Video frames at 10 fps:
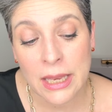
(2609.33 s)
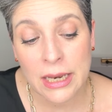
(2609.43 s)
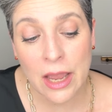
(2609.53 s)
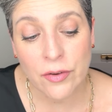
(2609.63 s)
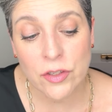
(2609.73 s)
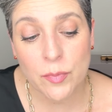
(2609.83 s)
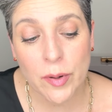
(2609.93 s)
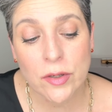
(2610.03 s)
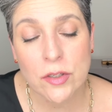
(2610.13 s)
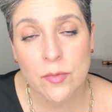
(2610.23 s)
Now it's
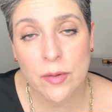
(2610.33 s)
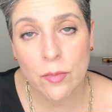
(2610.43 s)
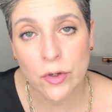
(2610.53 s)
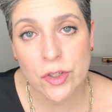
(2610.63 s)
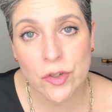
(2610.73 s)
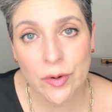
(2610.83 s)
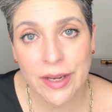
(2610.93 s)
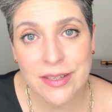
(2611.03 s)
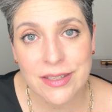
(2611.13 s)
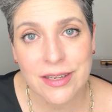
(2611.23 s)
supposed to be
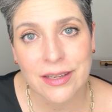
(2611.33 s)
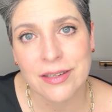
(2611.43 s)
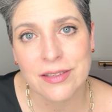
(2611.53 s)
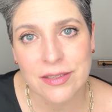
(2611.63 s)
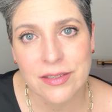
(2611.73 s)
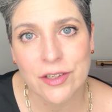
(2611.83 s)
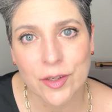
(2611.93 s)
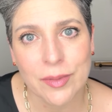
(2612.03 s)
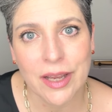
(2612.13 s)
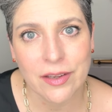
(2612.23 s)
moisturizing and it's a
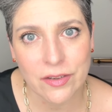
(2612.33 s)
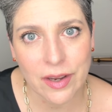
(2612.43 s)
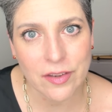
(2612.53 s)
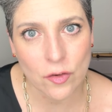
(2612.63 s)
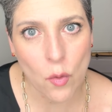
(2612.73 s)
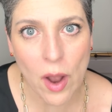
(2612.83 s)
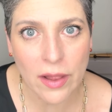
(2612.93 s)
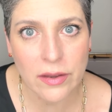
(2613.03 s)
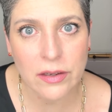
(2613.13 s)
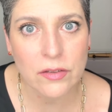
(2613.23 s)
serum-like, so it has
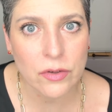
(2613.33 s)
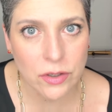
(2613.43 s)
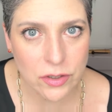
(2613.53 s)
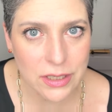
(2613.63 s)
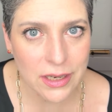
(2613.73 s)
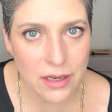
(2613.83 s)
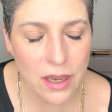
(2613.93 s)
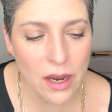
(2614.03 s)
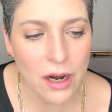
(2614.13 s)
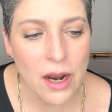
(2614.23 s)
qualities for your
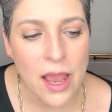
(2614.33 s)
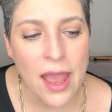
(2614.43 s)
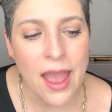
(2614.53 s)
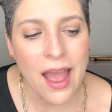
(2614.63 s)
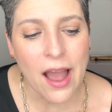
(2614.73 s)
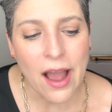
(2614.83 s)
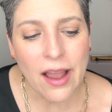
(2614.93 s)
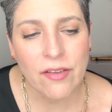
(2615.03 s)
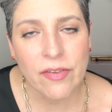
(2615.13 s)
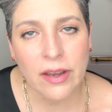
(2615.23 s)
skincare.
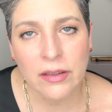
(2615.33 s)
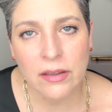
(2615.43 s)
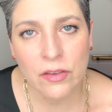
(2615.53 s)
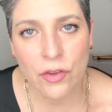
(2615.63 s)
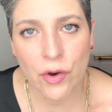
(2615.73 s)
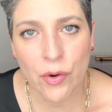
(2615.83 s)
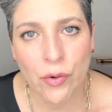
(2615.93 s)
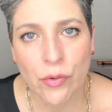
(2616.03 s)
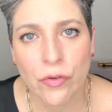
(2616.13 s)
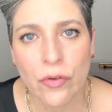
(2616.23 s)
I find that
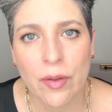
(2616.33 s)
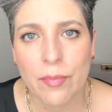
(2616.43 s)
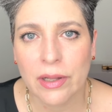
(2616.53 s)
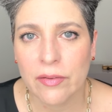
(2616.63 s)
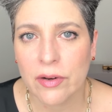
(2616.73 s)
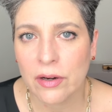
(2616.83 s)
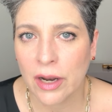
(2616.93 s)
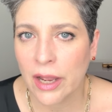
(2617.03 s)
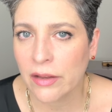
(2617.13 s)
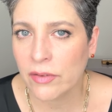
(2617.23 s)
those, believe it or
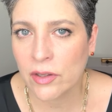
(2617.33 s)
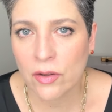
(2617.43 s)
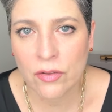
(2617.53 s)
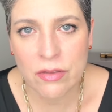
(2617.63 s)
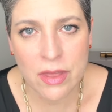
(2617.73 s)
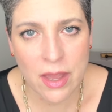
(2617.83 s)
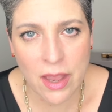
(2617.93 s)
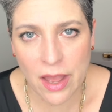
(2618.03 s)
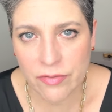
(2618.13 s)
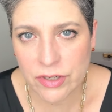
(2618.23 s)
not, even though they
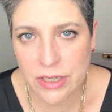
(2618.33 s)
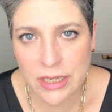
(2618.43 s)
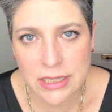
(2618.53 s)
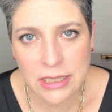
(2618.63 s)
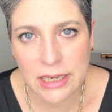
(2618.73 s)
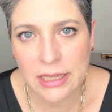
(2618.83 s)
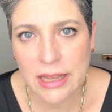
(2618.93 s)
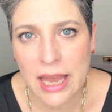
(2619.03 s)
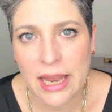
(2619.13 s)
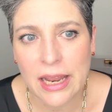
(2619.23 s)
advertise it like
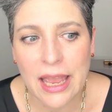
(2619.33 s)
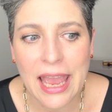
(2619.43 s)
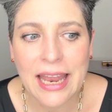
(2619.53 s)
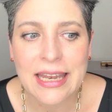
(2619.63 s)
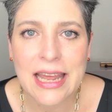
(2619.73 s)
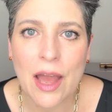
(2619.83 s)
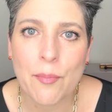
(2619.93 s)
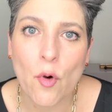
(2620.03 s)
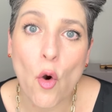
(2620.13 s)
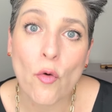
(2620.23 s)
that, end
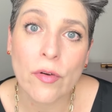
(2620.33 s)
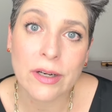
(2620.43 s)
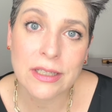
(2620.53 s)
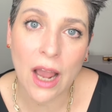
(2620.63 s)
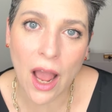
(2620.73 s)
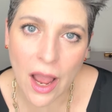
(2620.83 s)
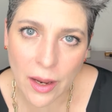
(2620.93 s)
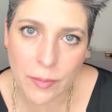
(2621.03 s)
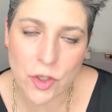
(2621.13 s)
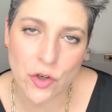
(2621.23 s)
up over
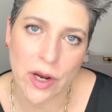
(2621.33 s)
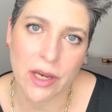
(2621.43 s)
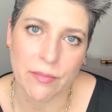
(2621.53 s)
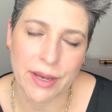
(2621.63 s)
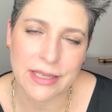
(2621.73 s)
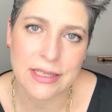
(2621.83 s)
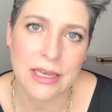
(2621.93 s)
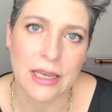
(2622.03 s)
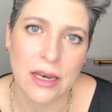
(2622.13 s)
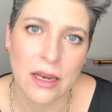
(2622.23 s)
time drying my
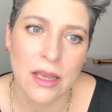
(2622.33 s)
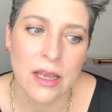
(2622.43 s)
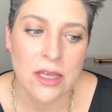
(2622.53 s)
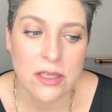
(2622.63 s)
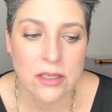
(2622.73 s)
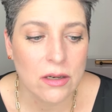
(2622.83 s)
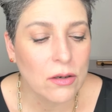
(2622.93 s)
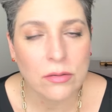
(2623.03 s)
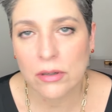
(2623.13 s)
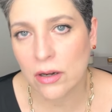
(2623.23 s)
skin. So
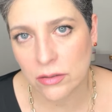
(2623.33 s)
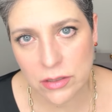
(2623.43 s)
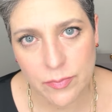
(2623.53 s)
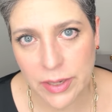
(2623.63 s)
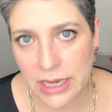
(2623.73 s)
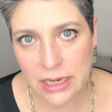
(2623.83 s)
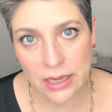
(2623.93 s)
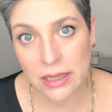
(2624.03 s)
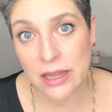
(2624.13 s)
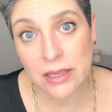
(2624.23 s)
who knows, but
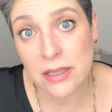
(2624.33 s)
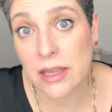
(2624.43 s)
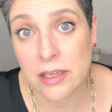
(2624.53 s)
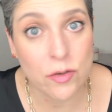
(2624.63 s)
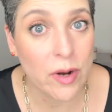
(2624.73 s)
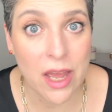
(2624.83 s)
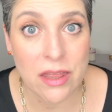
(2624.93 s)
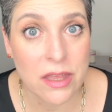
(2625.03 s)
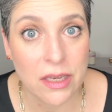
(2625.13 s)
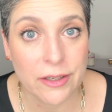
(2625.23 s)
uh, that, that's what I
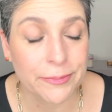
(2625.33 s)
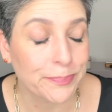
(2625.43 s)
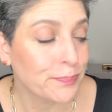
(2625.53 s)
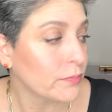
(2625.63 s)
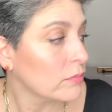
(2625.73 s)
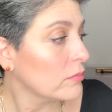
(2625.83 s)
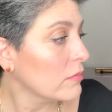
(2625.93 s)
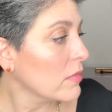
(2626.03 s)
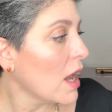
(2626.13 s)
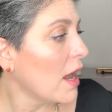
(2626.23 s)
think.
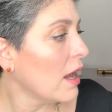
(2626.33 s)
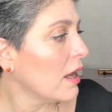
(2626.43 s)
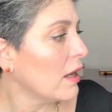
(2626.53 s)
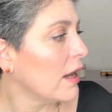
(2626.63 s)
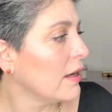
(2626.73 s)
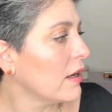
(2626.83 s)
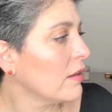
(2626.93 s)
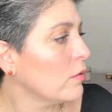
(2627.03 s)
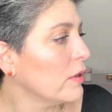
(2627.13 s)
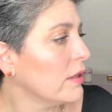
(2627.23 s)
Uh,
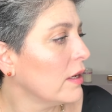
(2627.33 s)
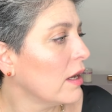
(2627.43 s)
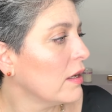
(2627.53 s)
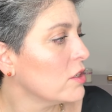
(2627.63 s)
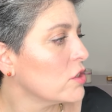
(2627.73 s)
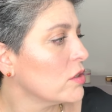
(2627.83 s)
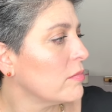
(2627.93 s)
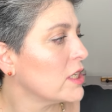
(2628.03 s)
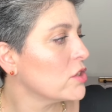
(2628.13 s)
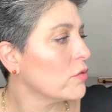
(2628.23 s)
another one that I should
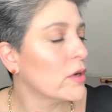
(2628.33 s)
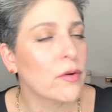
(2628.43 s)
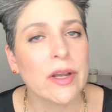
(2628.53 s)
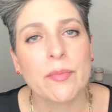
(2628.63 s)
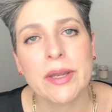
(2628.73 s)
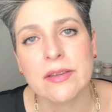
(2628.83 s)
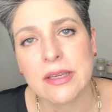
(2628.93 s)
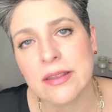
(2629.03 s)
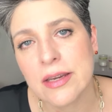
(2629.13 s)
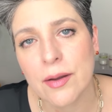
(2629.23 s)
mention real quick because
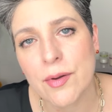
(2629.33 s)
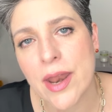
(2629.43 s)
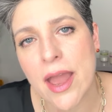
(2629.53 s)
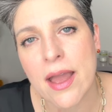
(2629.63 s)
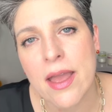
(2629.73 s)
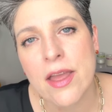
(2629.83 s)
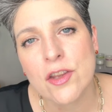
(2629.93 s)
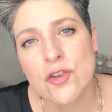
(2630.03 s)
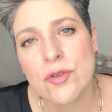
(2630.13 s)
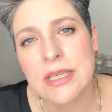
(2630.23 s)
I think I'm gonna
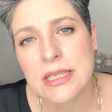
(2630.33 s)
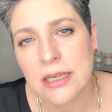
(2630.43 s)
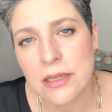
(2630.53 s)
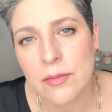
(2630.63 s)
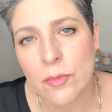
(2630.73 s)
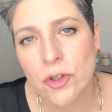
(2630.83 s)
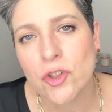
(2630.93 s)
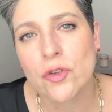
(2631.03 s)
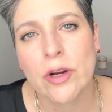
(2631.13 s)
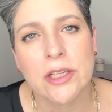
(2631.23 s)
do the tinted
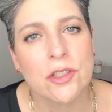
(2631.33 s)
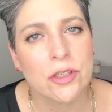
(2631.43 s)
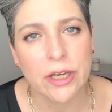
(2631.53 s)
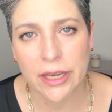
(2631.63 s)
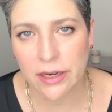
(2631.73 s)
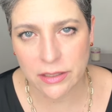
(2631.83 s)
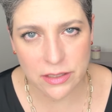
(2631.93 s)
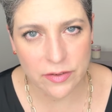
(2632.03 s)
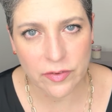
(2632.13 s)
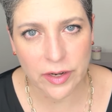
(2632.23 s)
moisturizer in a
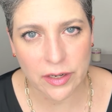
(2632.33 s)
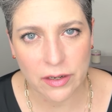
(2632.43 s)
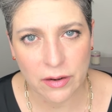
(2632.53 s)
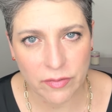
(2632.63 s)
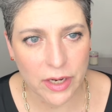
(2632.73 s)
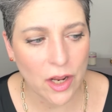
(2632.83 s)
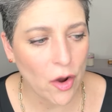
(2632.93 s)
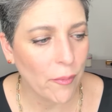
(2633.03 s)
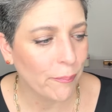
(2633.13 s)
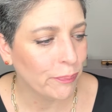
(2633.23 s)
different video.